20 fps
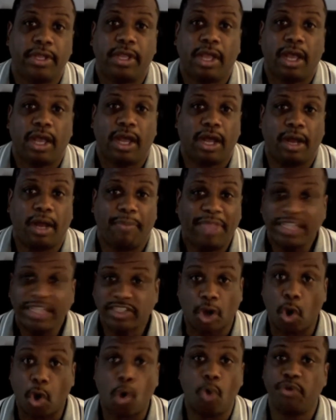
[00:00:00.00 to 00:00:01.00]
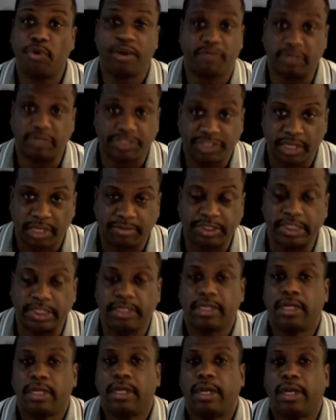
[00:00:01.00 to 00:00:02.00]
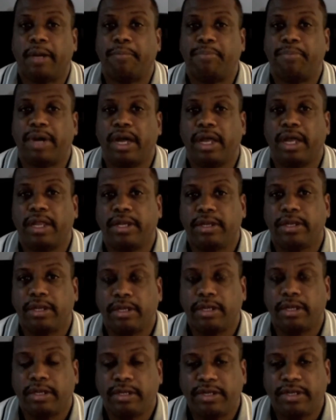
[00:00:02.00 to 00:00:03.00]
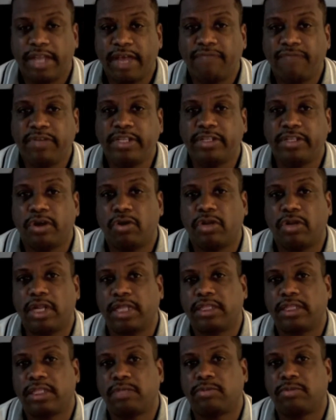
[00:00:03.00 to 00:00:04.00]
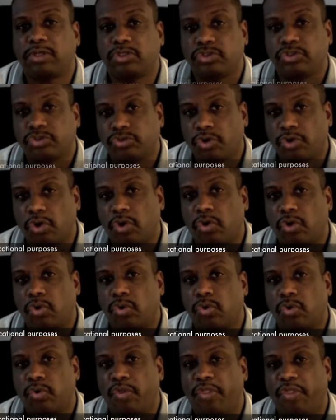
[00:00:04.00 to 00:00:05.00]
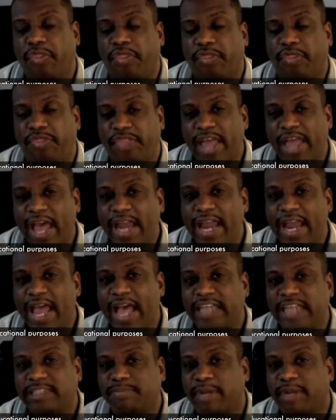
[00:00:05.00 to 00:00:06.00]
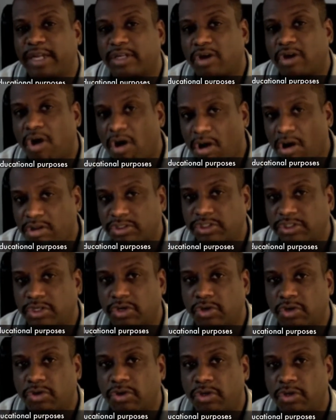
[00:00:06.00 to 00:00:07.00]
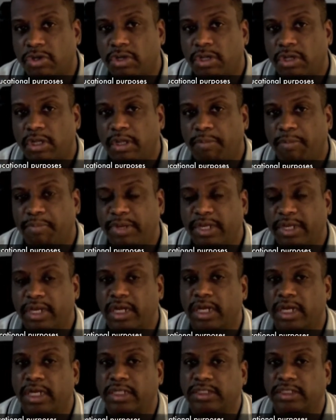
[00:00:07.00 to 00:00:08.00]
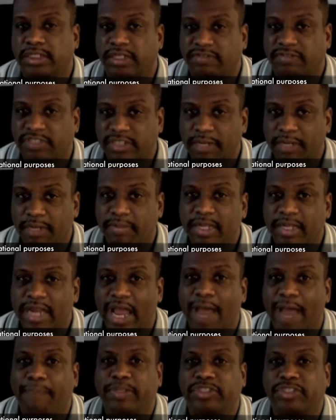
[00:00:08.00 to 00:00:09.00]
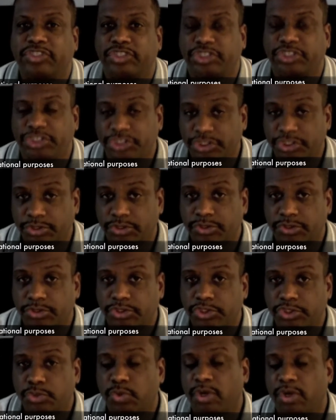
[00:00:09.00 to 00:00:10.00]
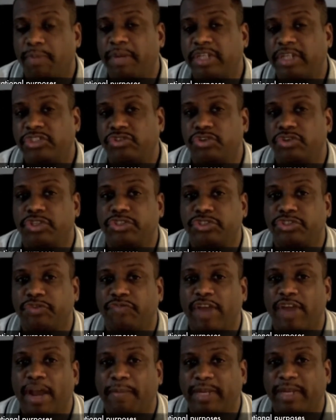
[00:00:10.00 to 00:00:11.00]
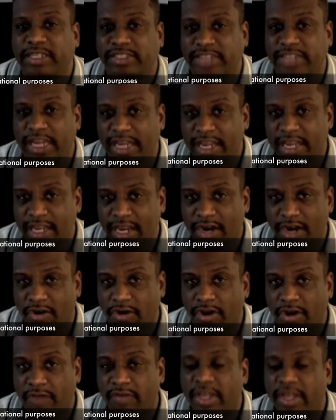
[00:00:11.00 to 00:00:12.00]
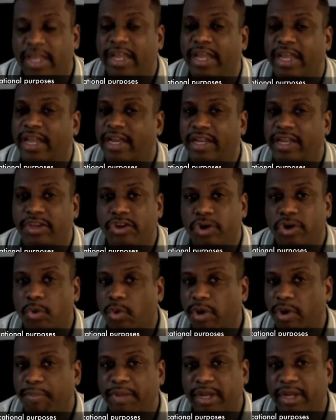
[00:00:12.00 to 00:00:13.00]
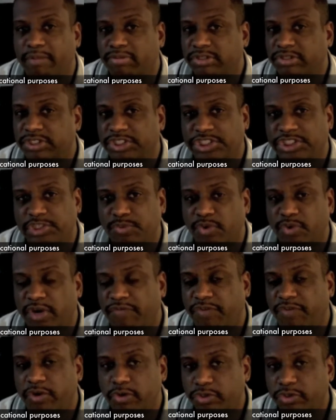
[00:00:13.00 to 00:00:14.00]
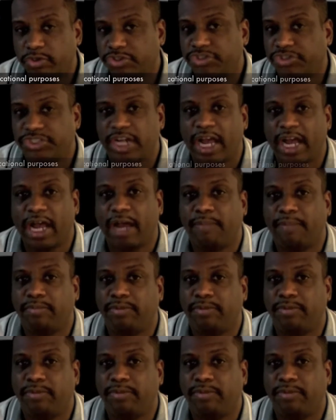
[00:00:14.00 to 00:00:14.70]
That's a whole different subject. But definitely don't let them control that aspect also, because if something happens to you, you want to make sure that your family is taken care of. And then you don't want to be in a position where if you lose your job,